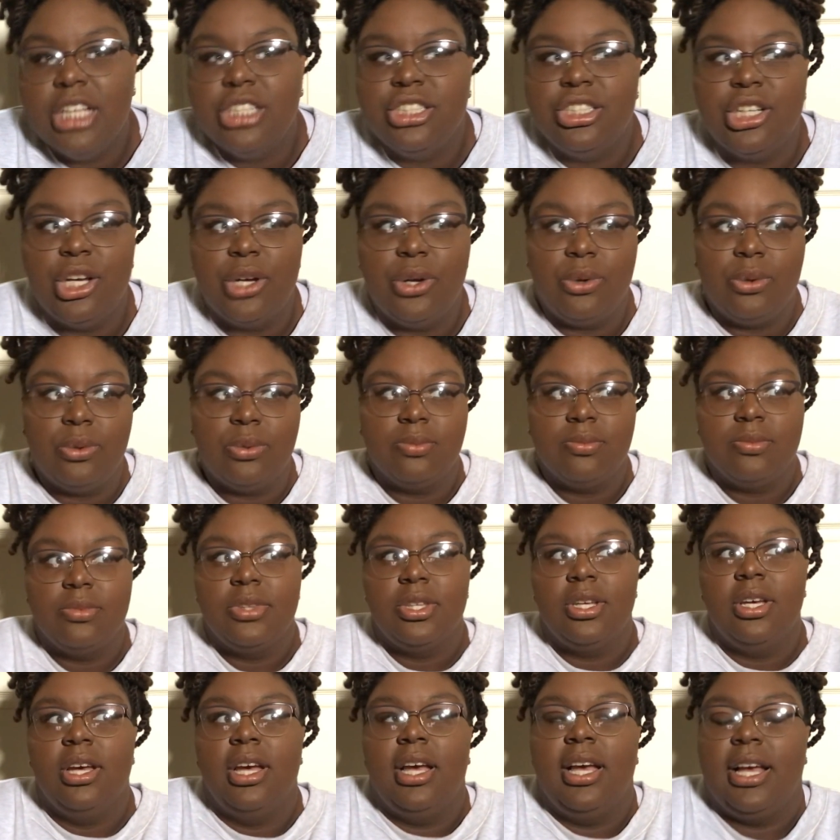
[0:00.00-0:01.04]
So
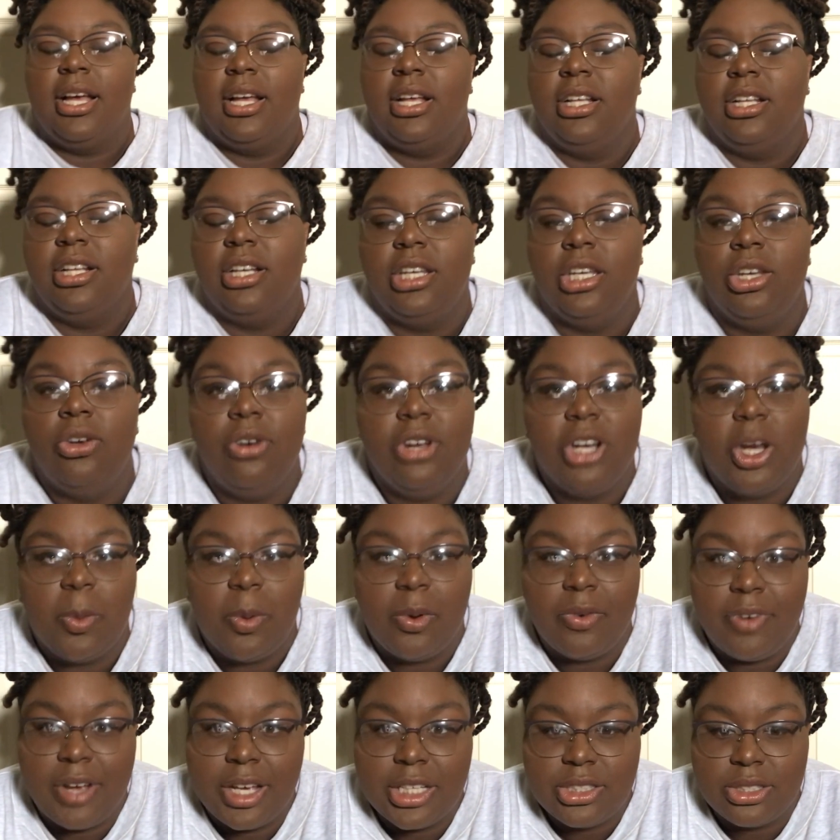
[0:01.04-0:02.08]
knowing your
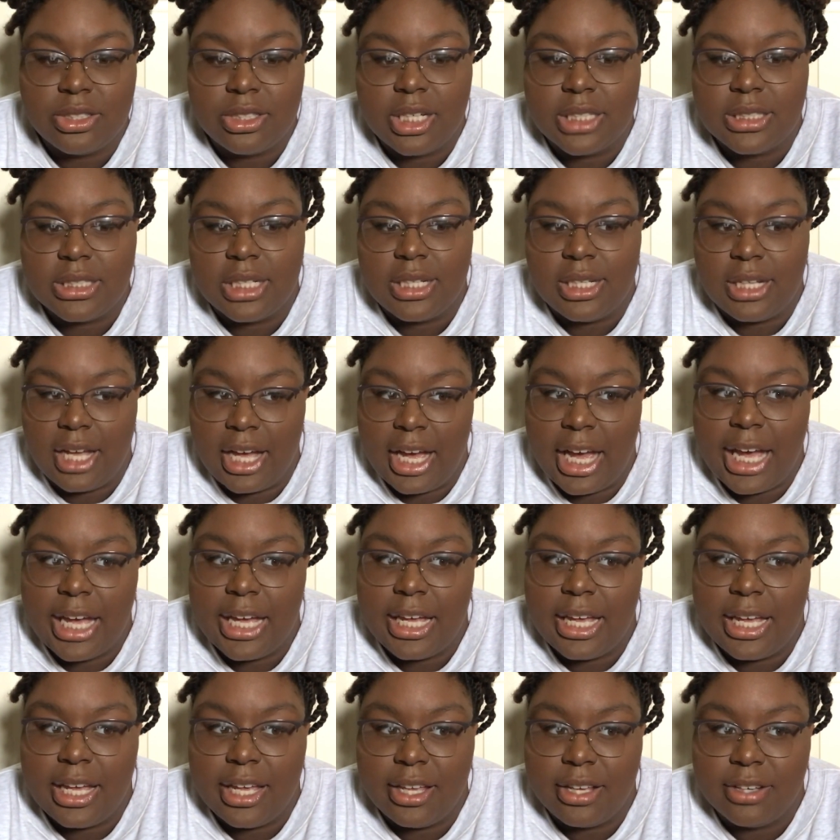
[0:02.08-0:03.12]
professor does a
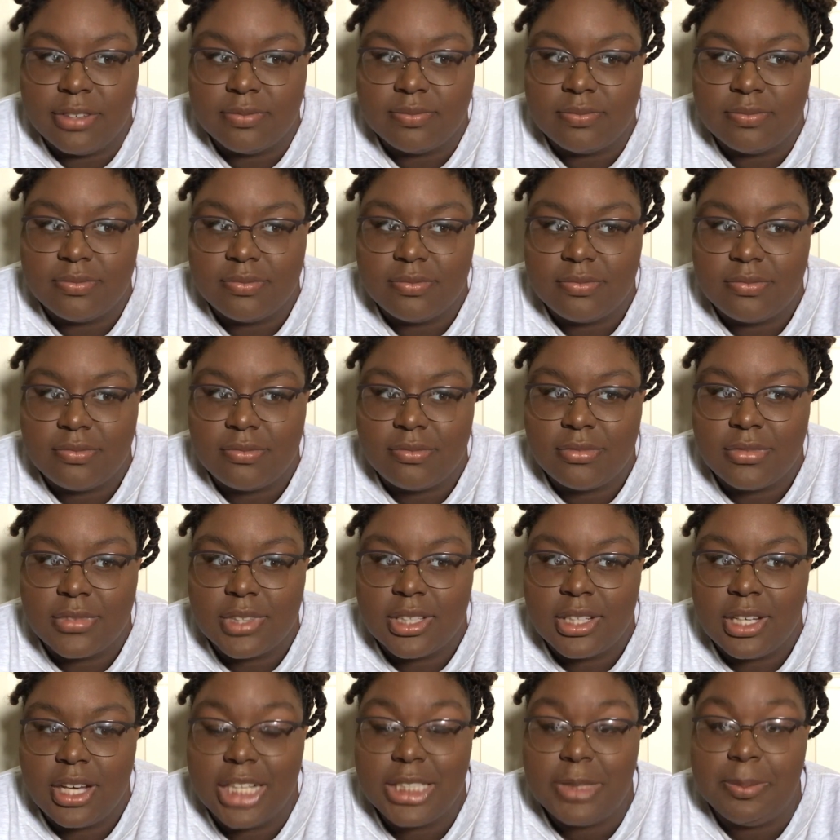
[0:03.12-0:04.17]
lot, and
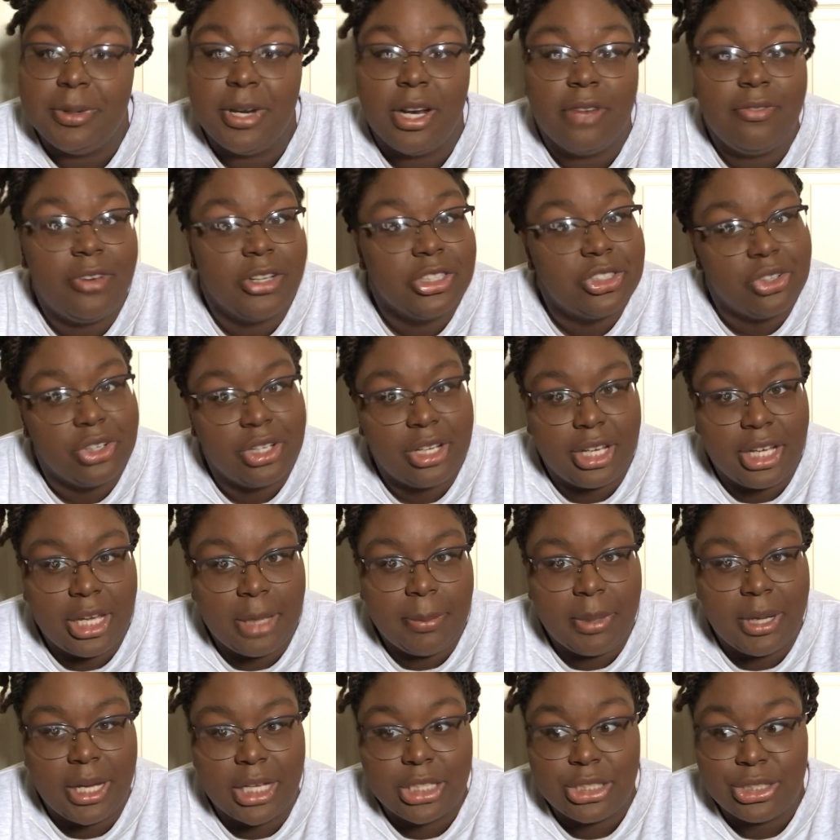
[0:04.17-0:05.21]
it's beneficial in the
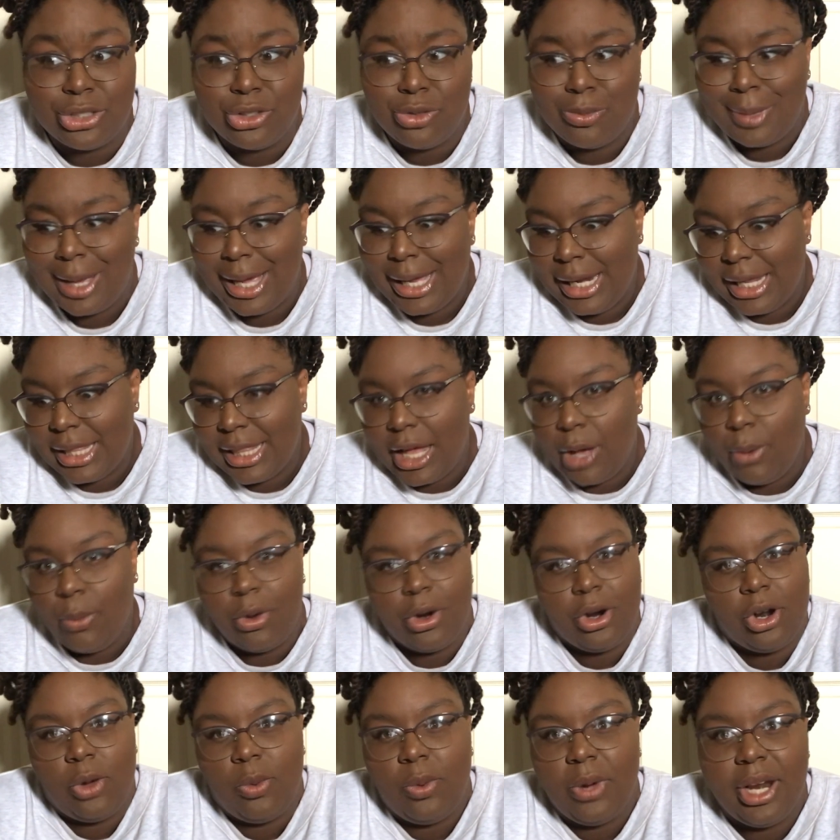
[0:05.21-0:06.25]
end, because you may need that
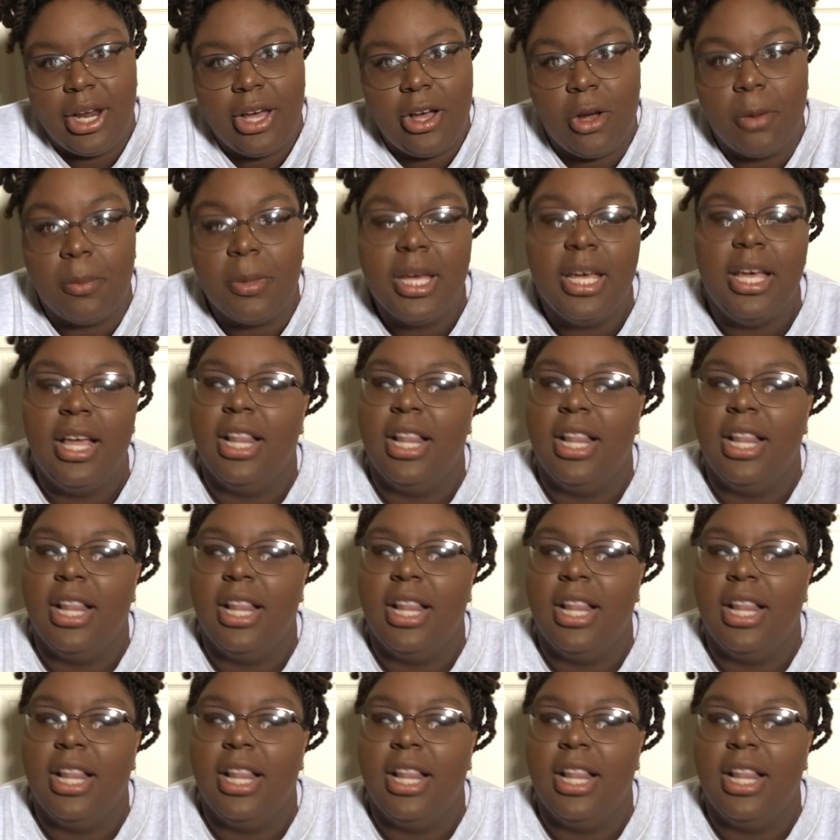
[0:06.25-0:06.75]
one-on-one help.